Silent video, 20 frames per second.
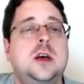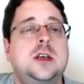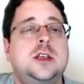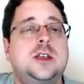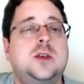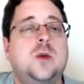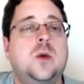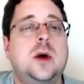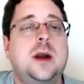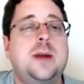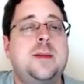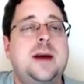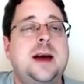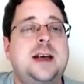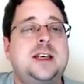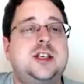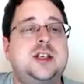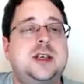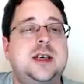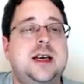So what I'm
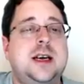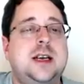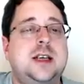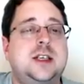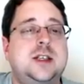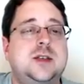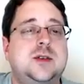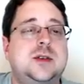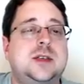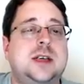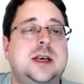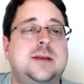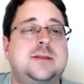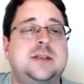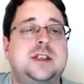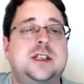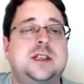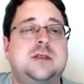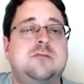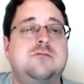actually going to do is I'm
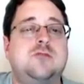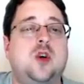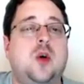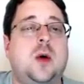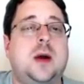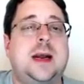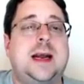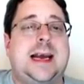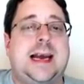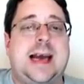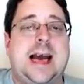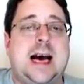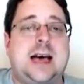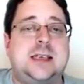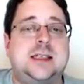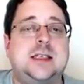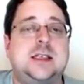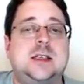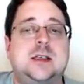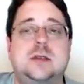just going to
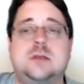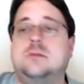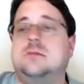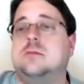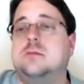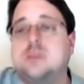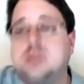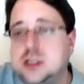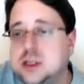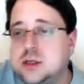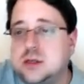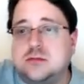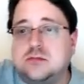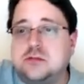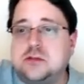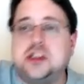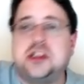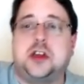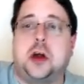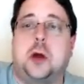guess. Just
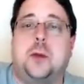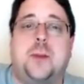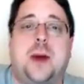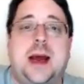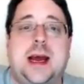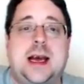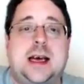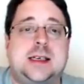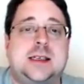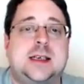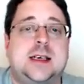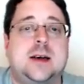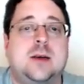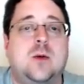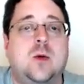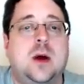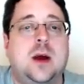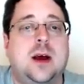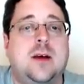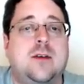start by guessing,
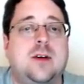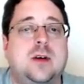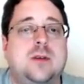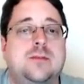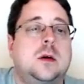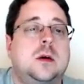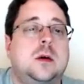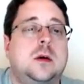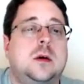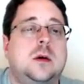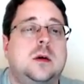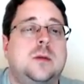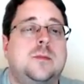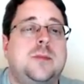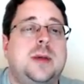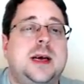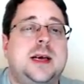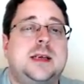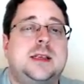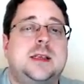whatever.
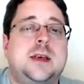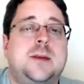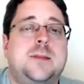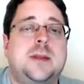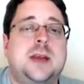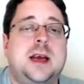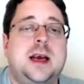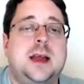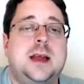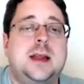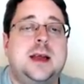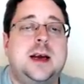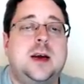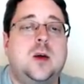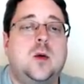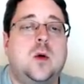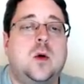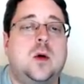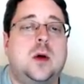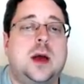Pick something and then
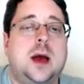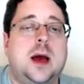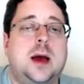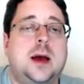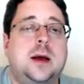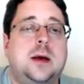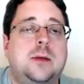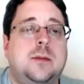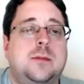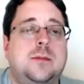go OK.